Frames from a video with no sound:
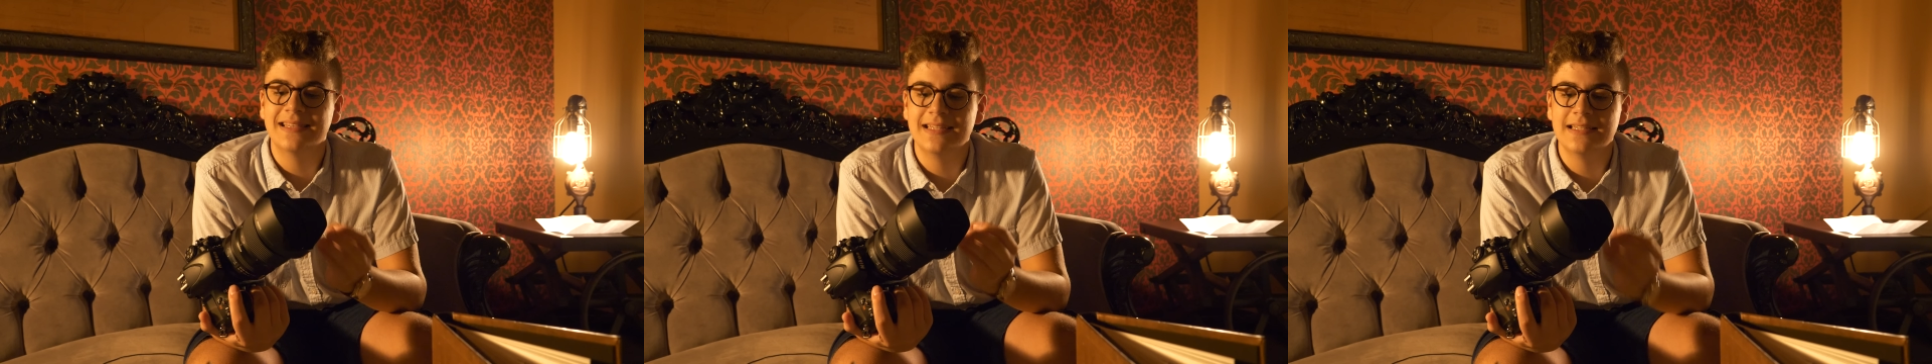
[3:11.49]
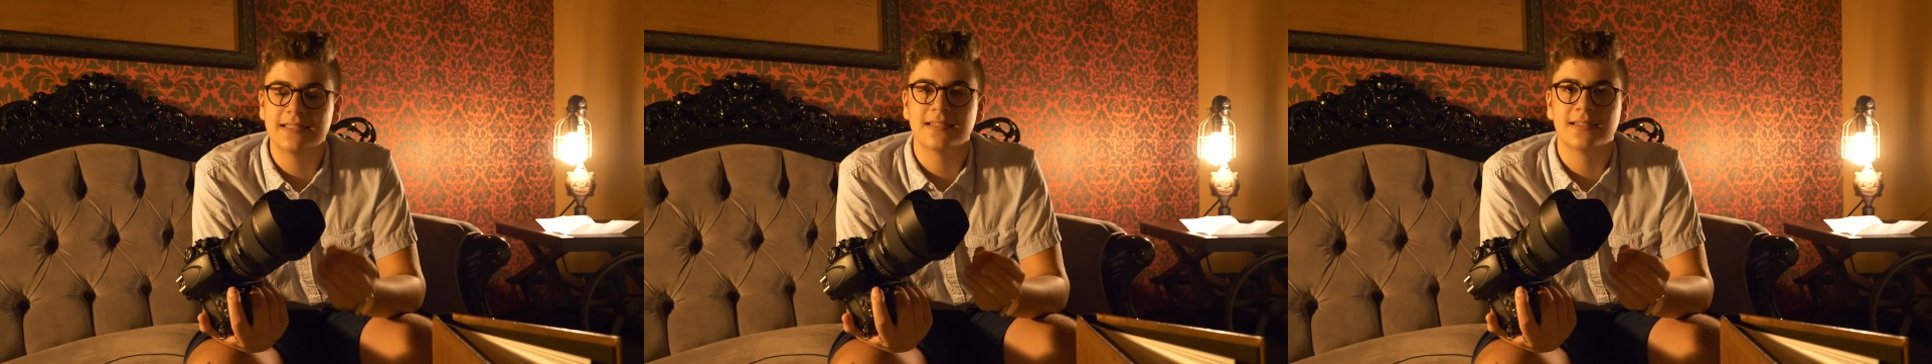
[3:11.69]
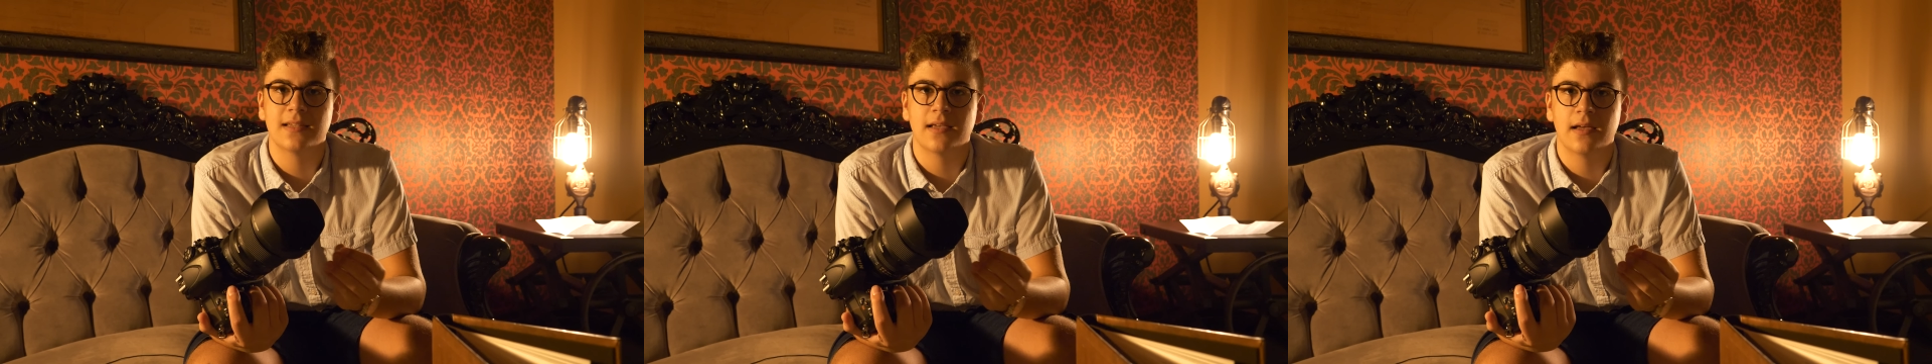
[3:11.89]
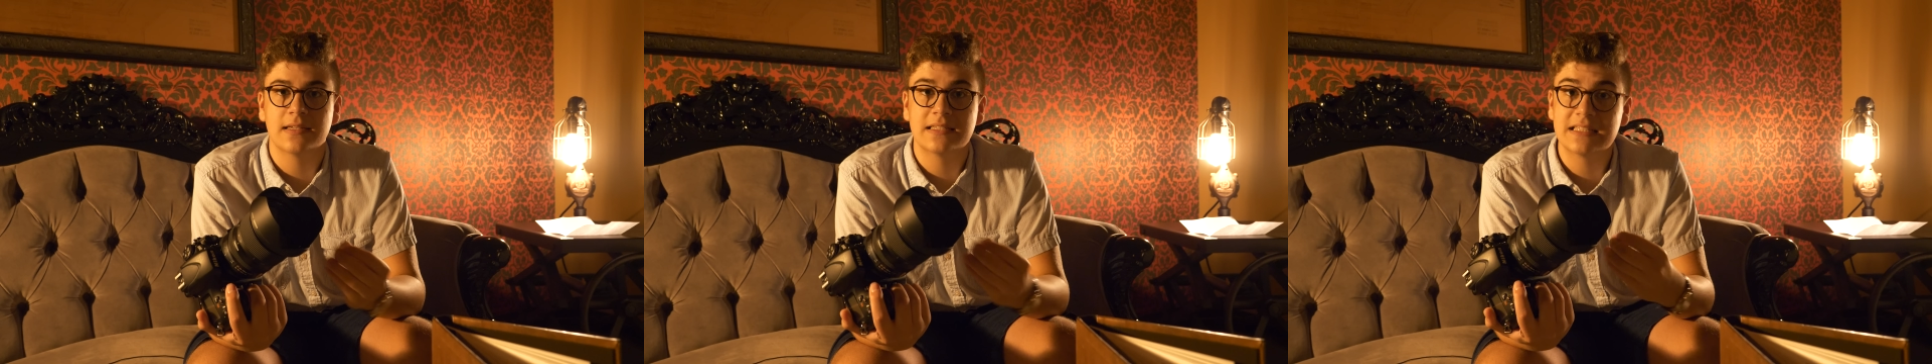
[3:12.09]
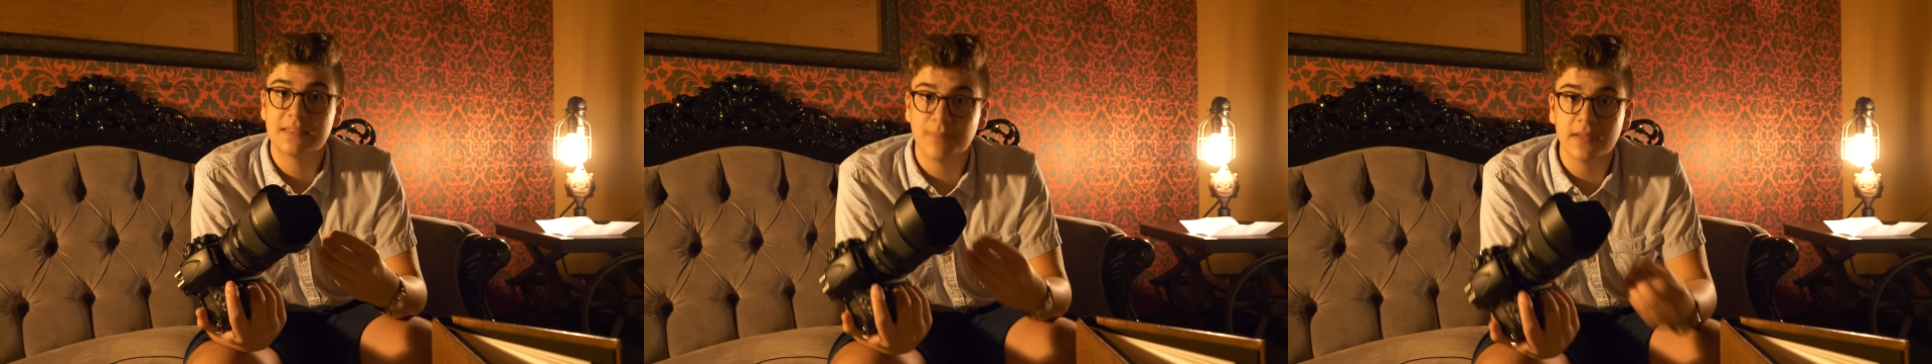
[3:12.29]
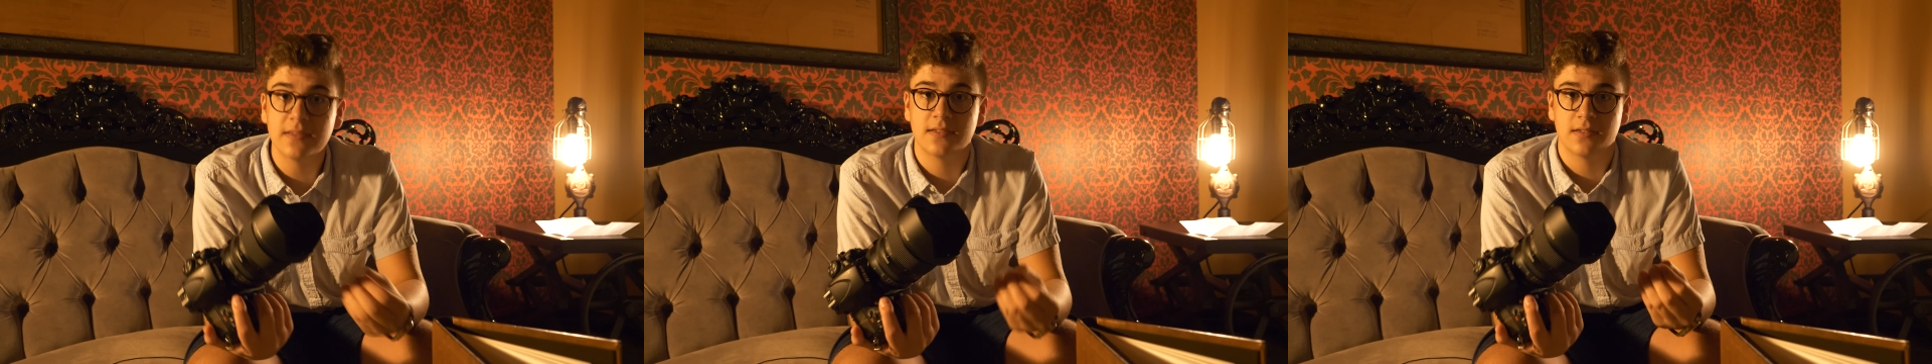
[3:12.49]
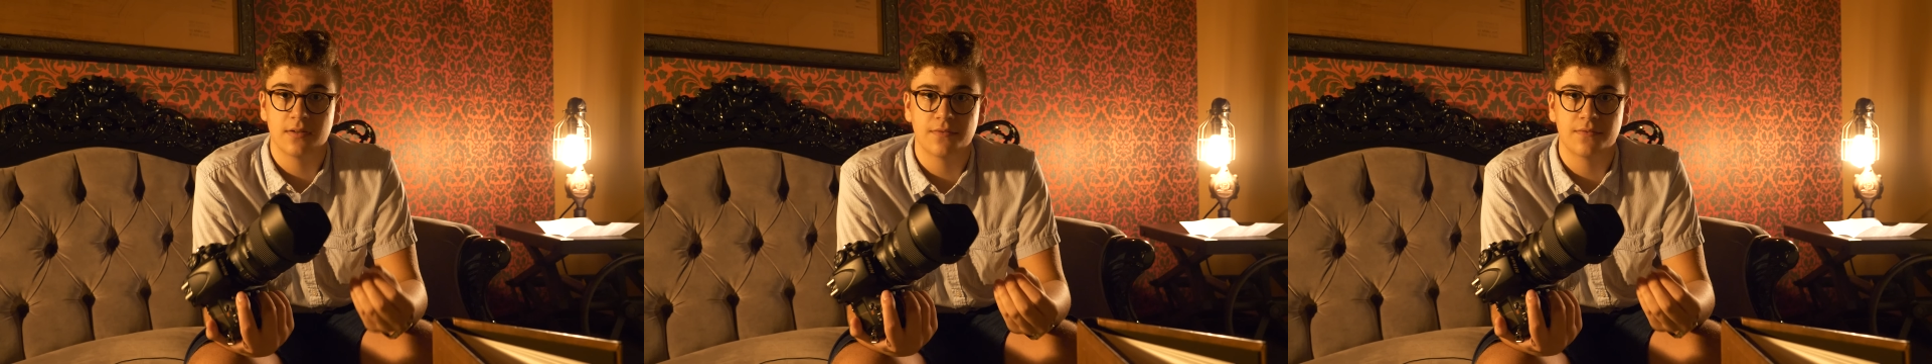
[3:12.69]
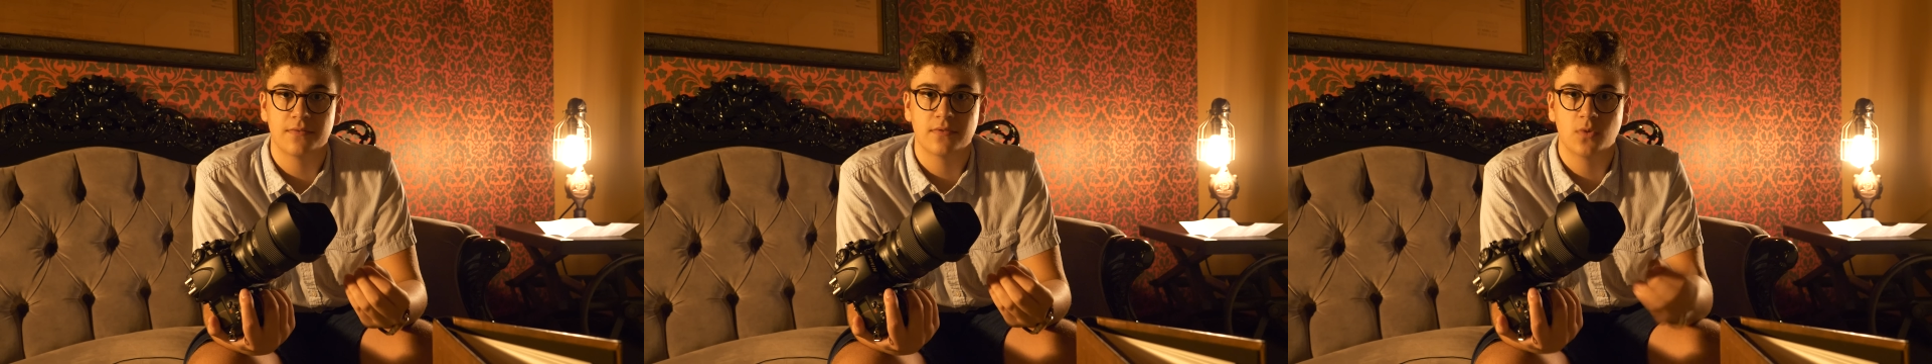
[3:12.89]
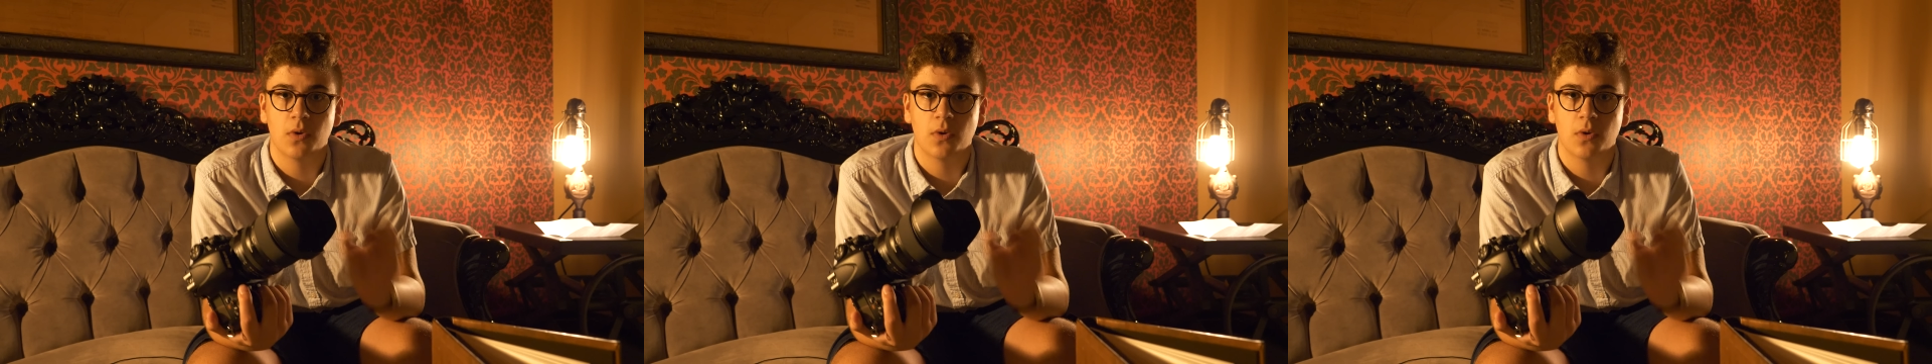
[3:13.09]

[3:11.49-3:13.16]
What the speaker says: least expensive